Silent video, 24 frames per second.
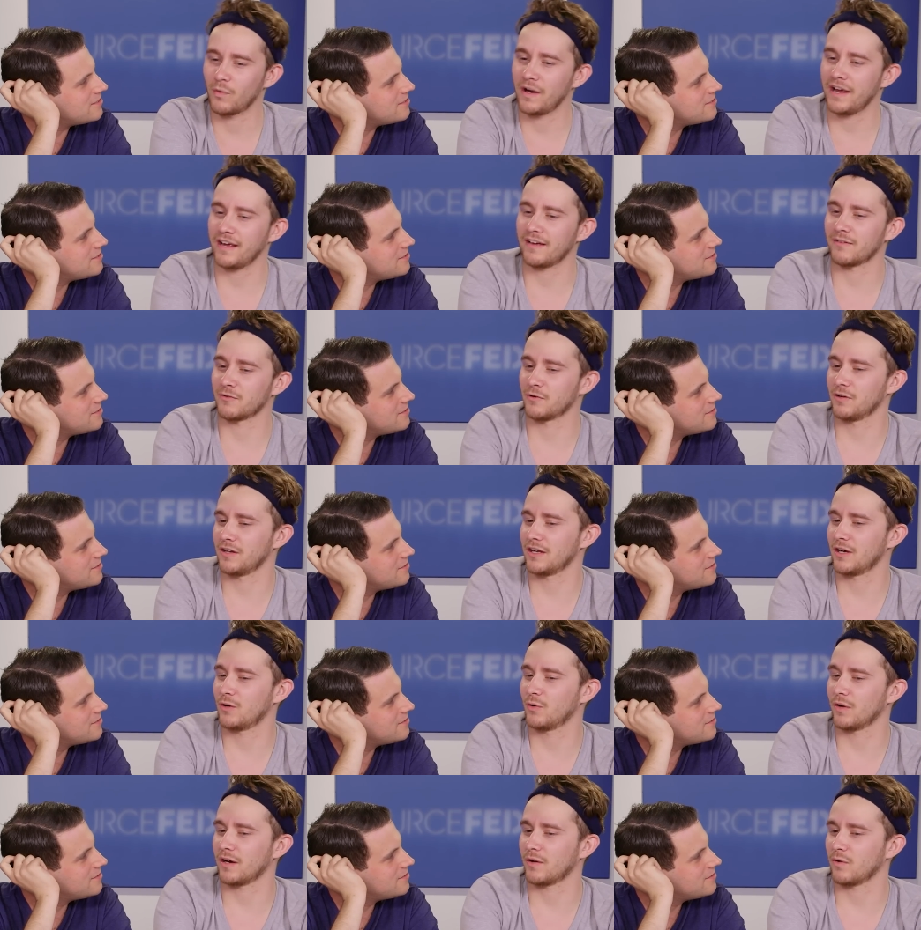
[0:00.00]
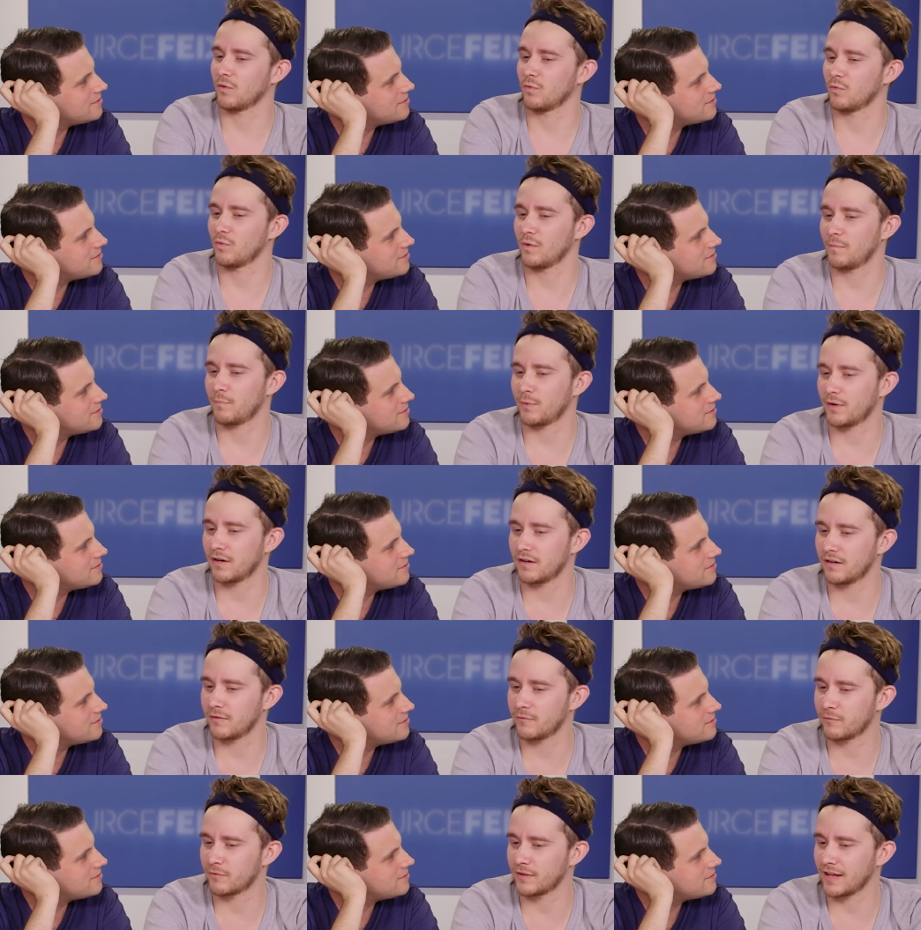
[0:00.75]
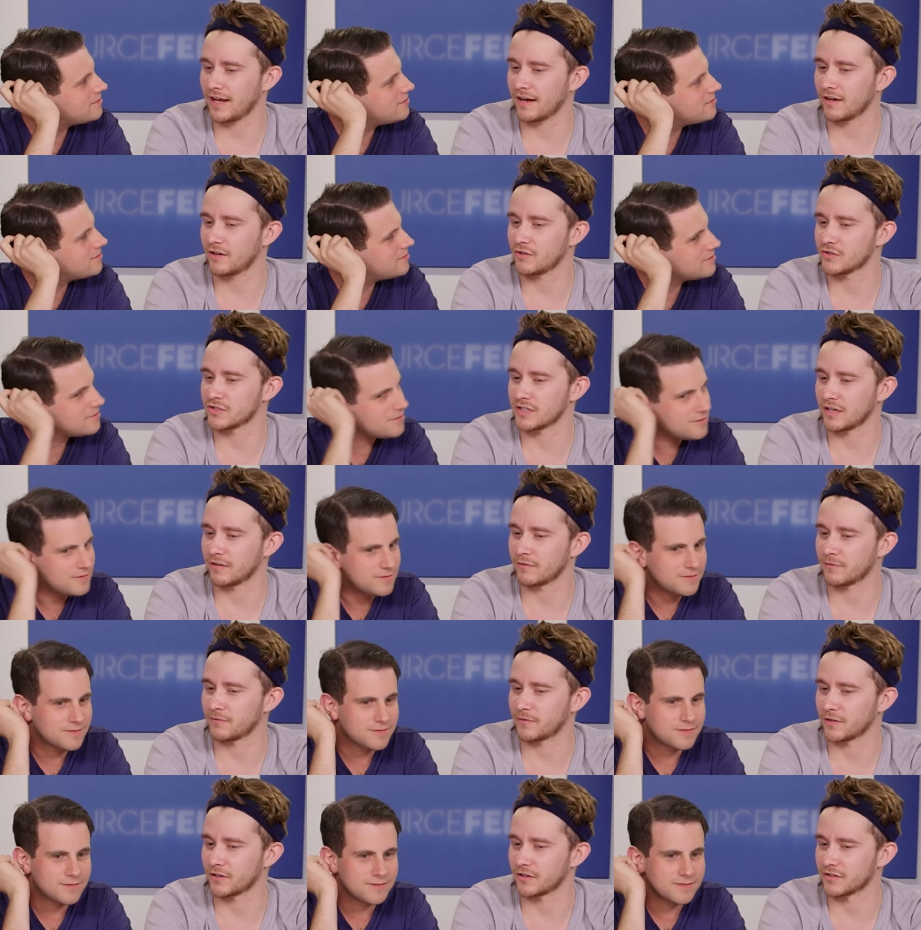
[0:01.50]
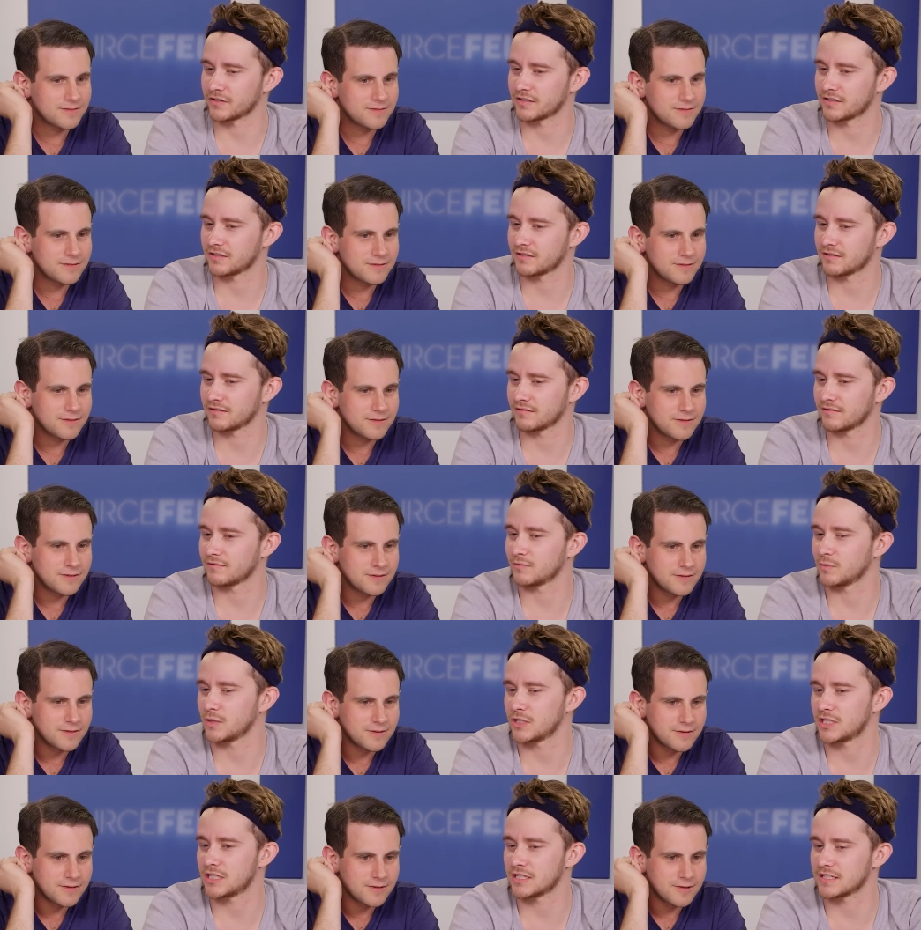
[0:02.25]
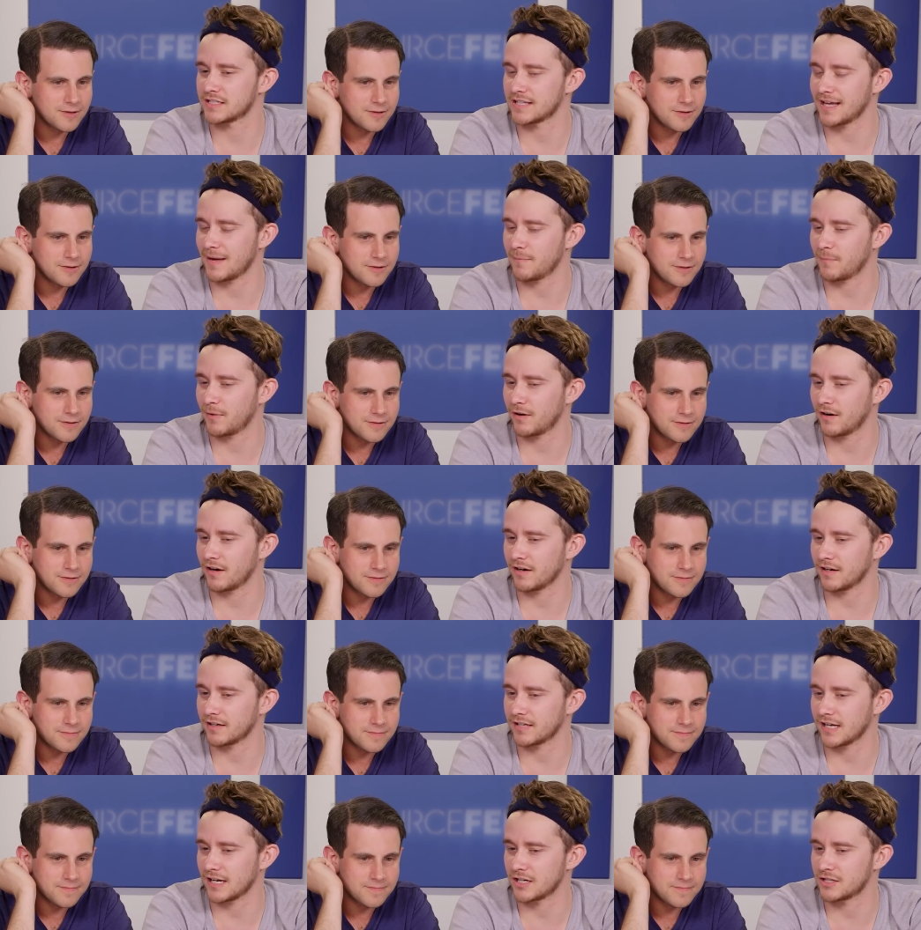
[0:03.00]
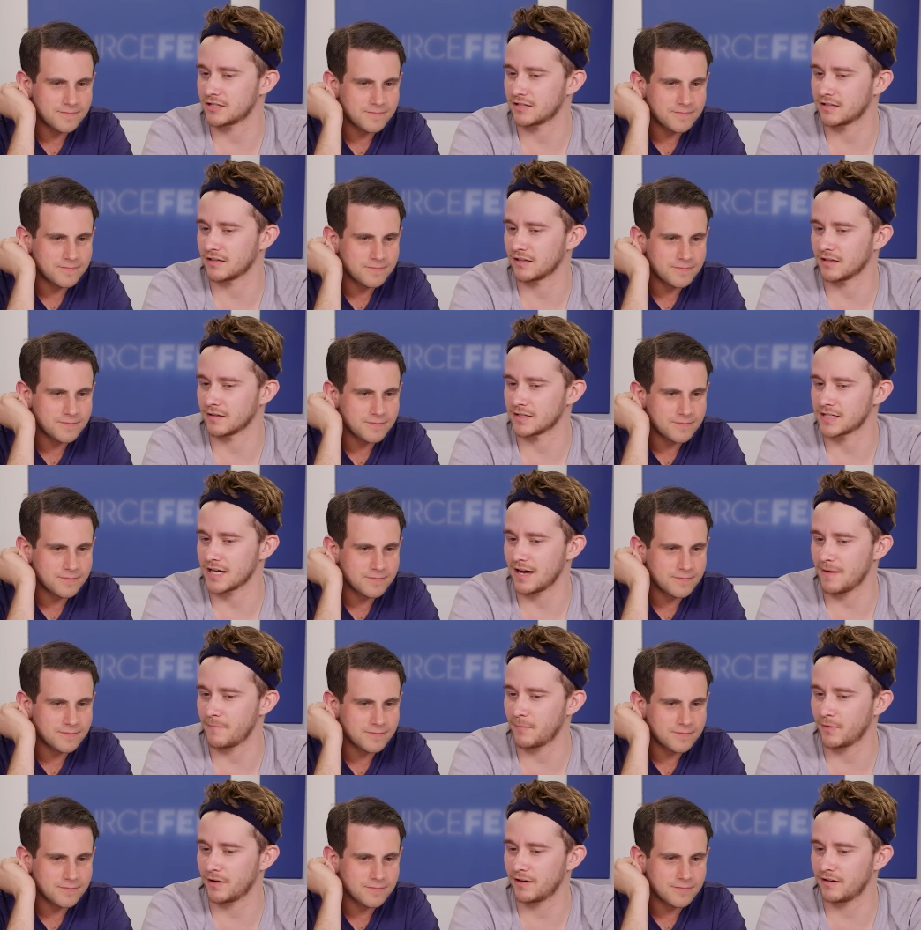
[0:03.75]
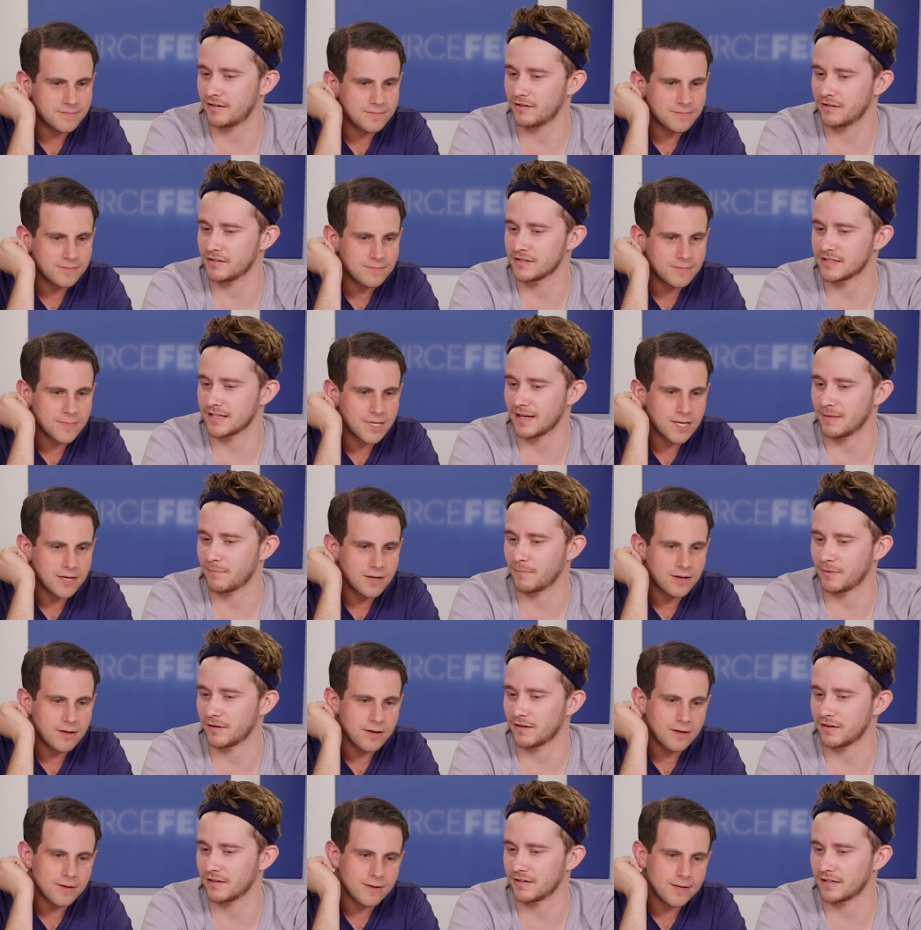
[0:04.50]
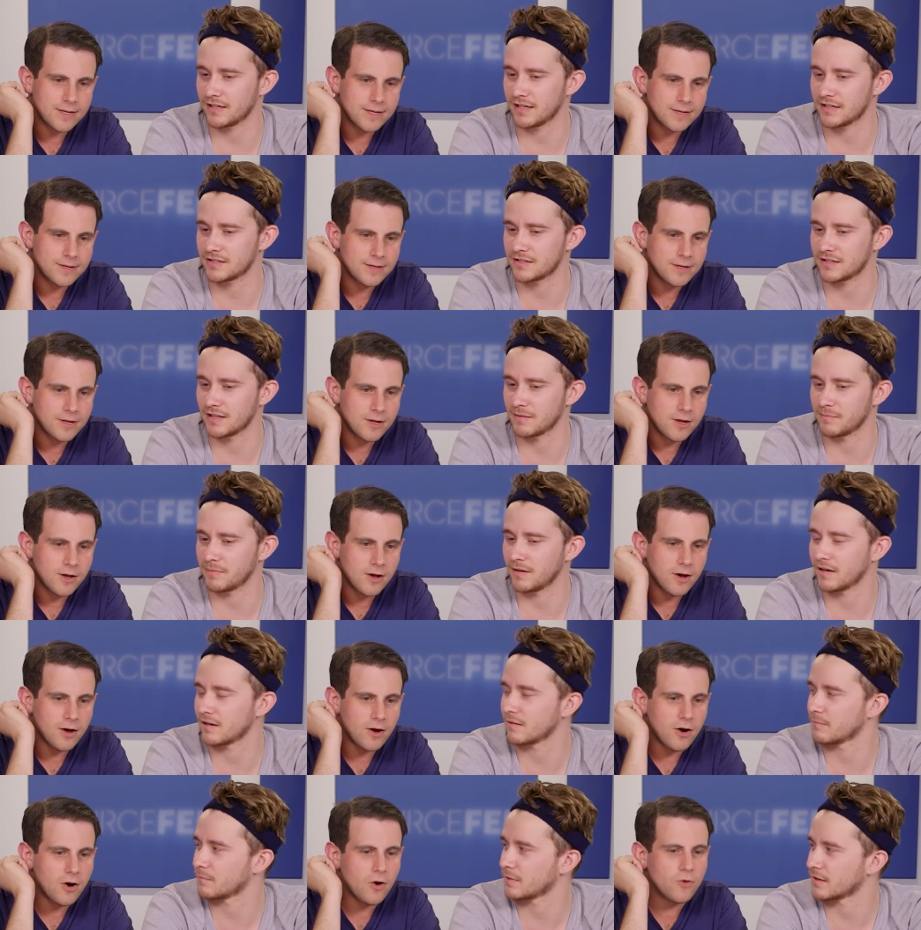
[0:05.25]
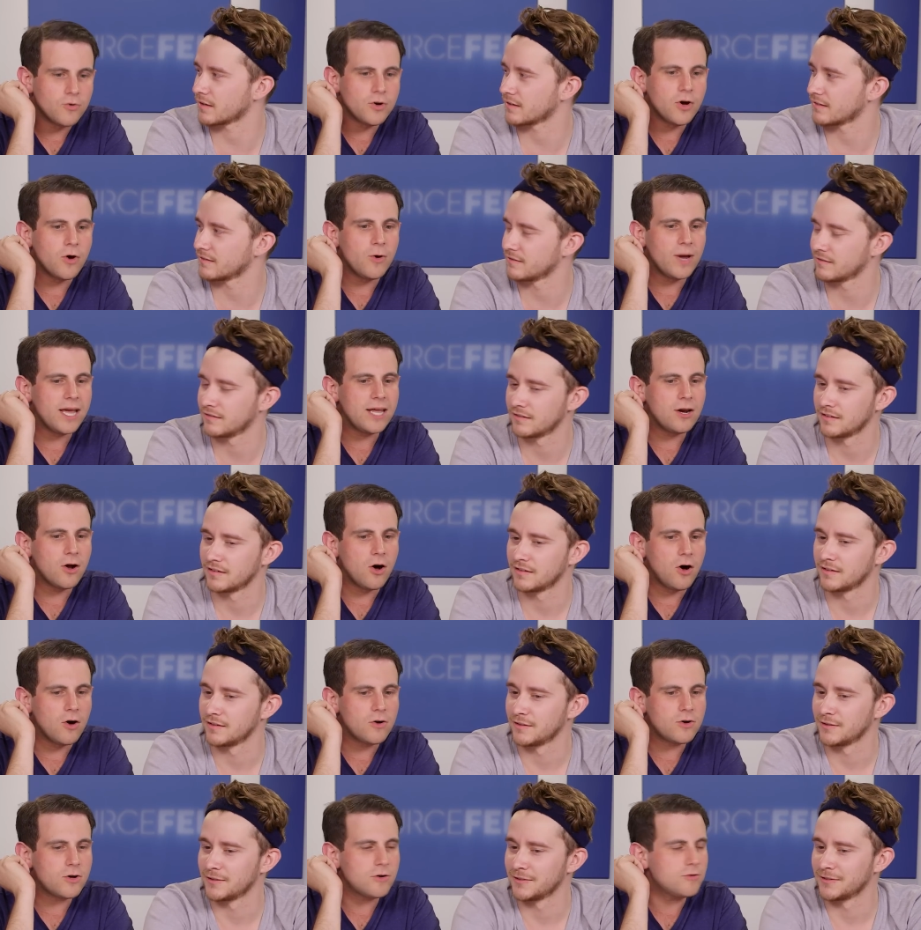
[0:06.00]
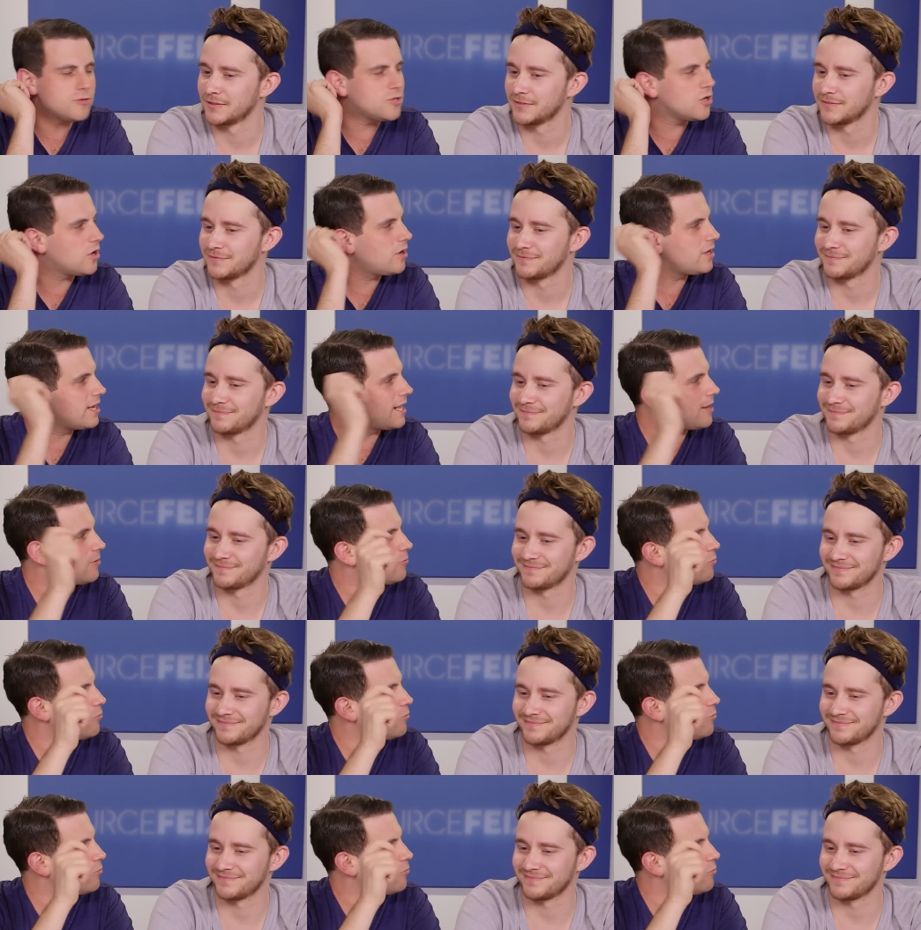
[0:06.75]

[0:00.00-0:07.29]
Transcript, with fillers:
Speaker 1: Wait, really quick, what part of that goes on first? Which is that part attached to the top part, or is that part attached to the bottom
Speaker 2: part? Oh no, it all goes on at